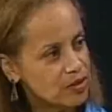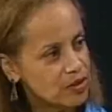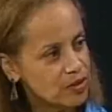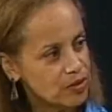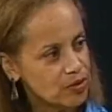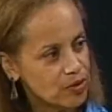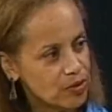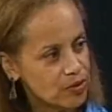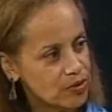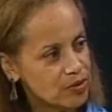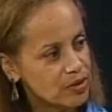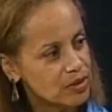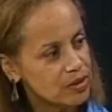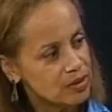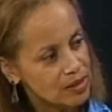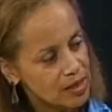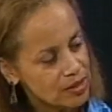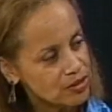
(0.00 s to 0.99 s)
the
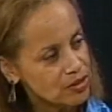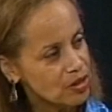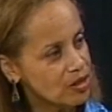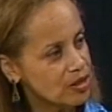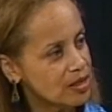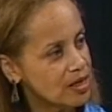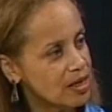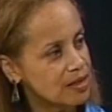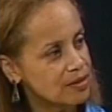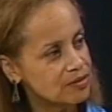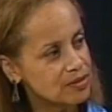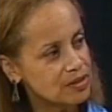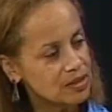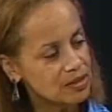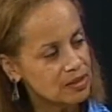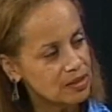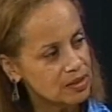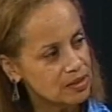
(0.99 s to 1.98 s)
National Archives
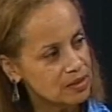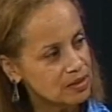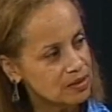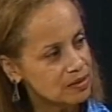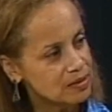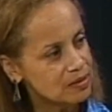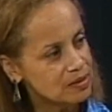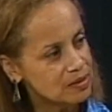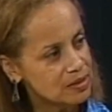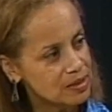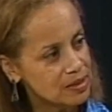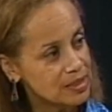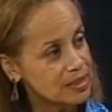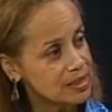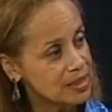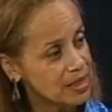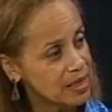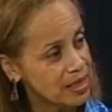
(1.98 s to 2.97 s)
and
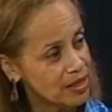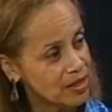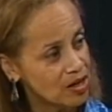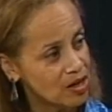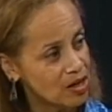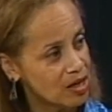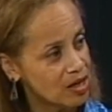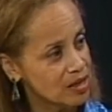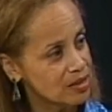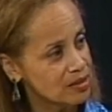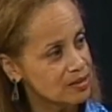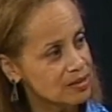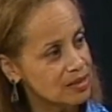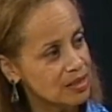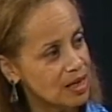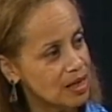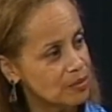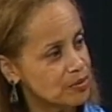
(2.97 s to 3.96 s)
the DAR,
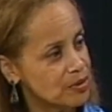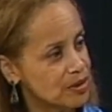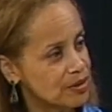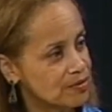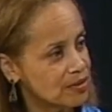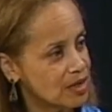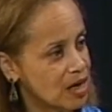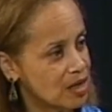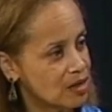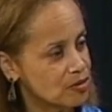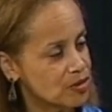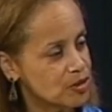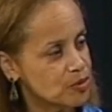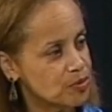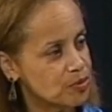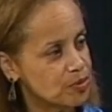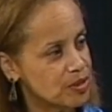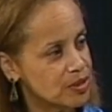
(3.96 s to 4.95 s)
the Library of
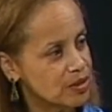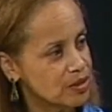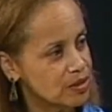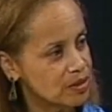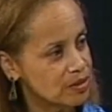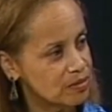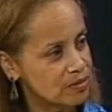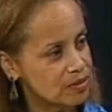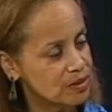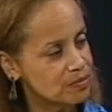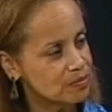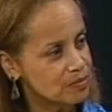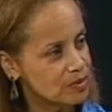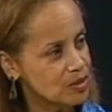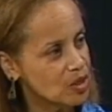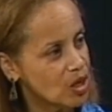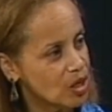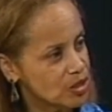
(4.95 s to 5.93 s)
Congress would be the
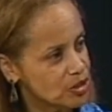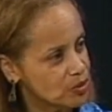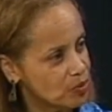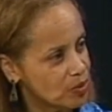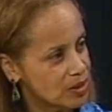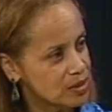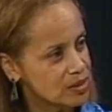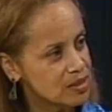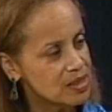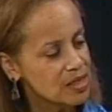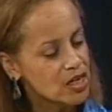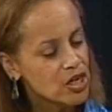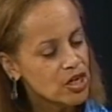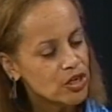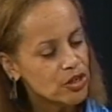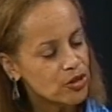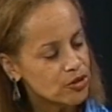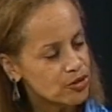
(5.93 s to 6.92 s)
large ones.
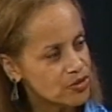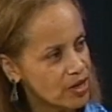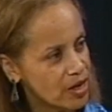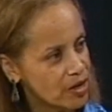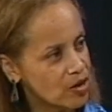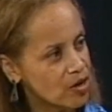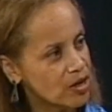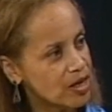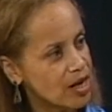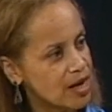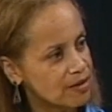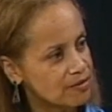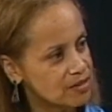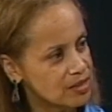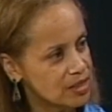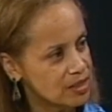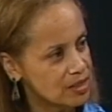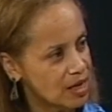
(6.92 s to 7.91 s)
Your state
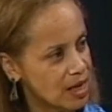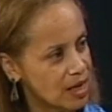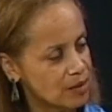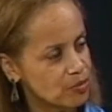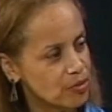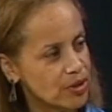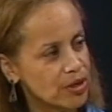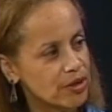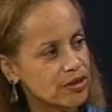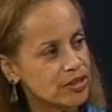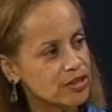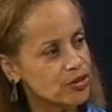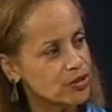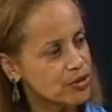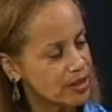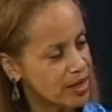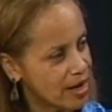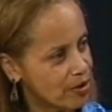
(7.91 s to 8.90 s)
archives and libraries,
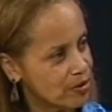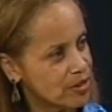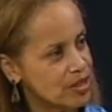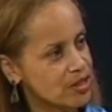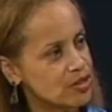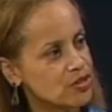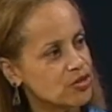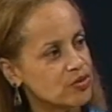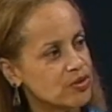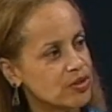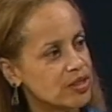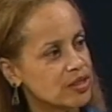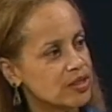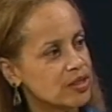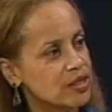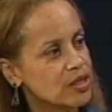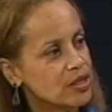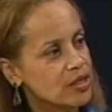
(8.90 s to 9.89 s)
your county
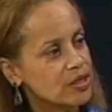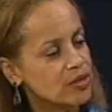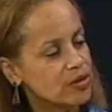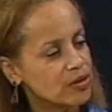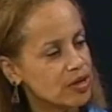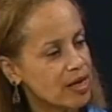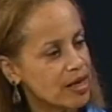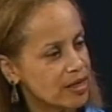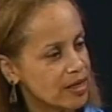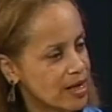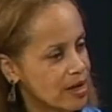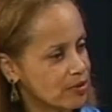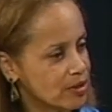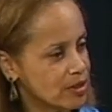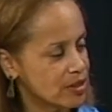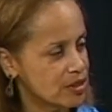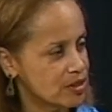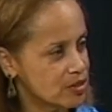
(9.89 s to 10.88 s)
history, your
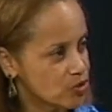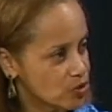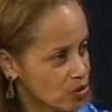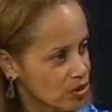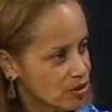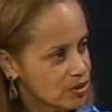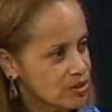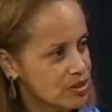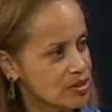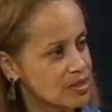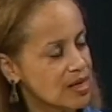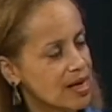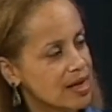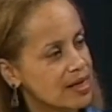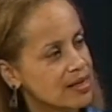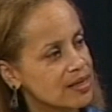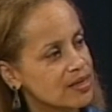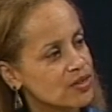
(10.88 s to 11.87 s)
county historical
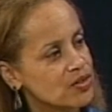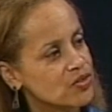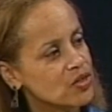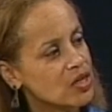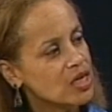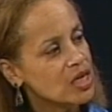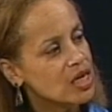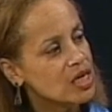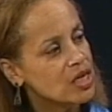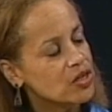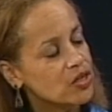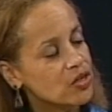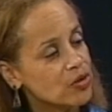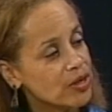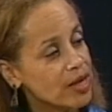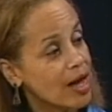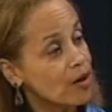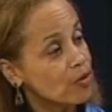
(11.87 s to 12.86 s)
societies,
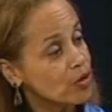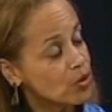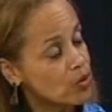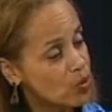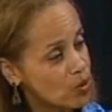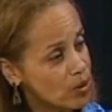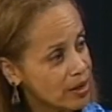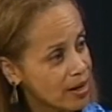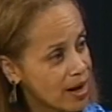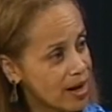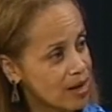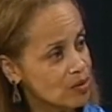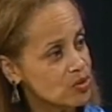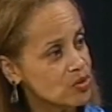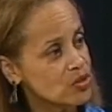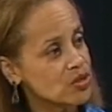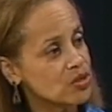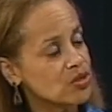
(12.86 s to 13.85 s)
your county
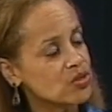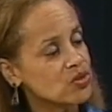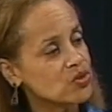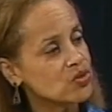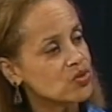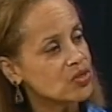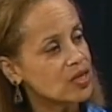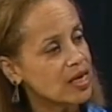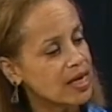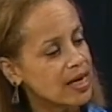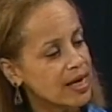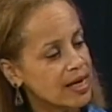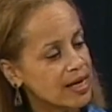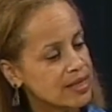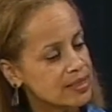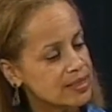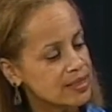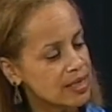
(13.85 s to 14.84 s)
courthouses,
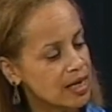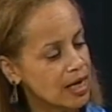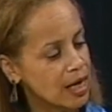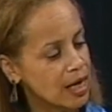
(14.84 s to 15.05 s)
and